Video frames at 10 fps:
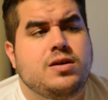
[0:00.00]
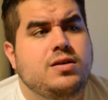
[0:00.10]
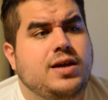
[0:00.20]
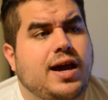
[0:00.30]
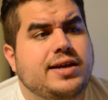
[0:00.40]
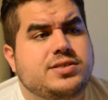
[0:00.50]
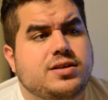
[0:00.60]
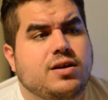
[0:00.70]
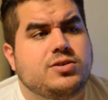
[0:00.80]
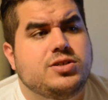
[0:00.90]
You guys
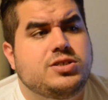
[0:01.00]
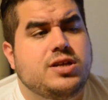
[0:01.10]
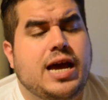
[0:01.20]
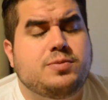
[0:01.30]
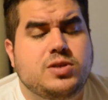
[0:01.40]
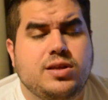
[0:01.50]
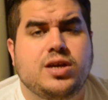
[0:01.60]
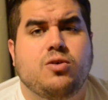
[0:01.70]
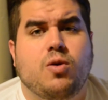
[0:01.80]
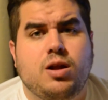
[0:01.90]
are just absolutely
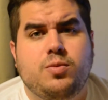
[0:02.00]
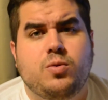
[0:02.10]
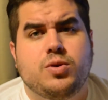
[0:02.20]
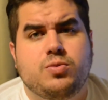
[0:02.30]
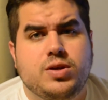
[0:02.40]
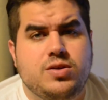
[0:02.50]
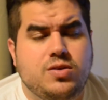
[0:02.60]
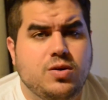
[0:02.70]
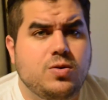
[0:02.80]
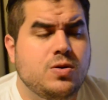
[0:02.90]
incredible with what you
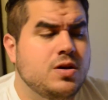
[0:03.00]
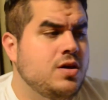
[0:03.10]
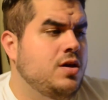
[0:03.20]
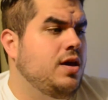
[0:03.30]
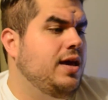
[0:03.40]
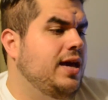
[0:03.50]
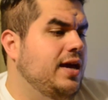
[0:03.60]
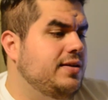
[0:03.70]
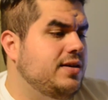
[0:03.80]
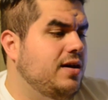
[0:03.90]
do,
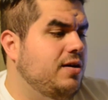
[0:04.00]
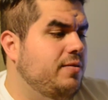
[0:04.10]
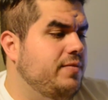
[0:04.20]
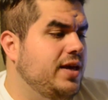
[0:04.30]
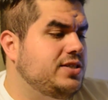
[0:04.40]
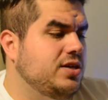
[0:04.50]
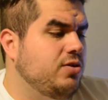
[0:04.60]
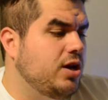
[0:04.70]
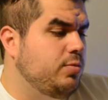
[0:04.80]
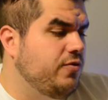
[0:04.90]
and it's
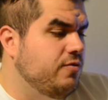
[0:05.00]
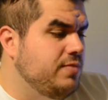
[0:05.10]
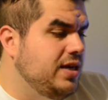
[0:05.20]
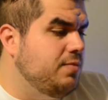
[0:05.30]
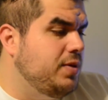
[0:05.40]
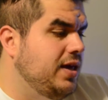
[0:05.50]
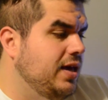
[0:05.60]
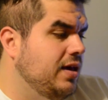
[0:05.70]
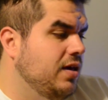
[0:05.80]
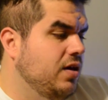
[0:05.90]
incredible for me
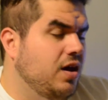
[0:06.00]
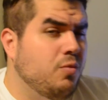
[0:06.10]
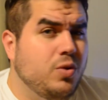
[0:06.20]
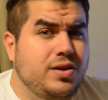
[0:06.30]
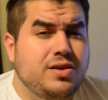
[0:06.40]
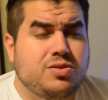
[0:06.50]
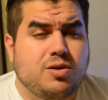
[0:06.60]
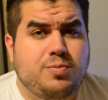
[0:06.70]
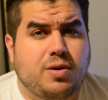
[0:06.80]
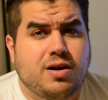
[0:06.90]
being, I'm really a
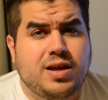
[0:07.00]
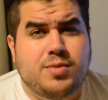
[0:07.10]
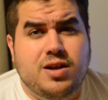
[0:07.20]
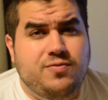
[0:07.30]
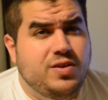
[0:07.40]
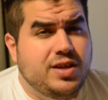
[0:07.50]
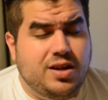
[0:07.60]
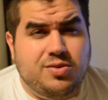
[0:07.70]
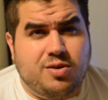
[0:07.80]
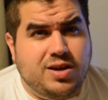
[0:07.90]
third party. I'm not
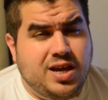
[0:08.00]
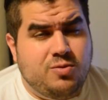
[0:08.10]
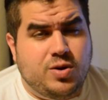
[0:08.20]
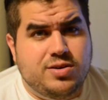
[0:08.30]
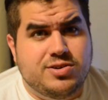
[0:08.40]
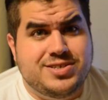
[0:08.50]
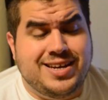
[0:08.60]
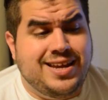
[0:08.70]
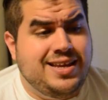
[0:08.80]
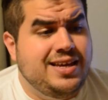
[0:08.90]
affiliated with Arcane Wonders
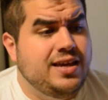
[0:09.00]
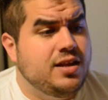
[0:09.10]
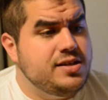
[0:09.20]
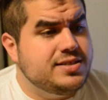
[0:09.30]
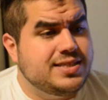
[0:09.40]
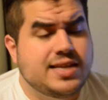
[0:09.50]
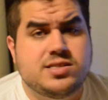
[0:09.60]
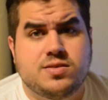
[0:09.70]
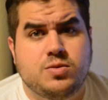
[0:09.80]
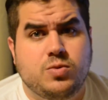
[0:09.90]
in any
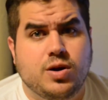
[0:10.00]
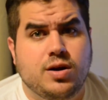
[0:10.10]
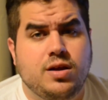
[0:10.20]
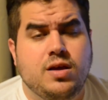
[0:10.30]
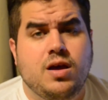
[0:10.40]
sense of the word,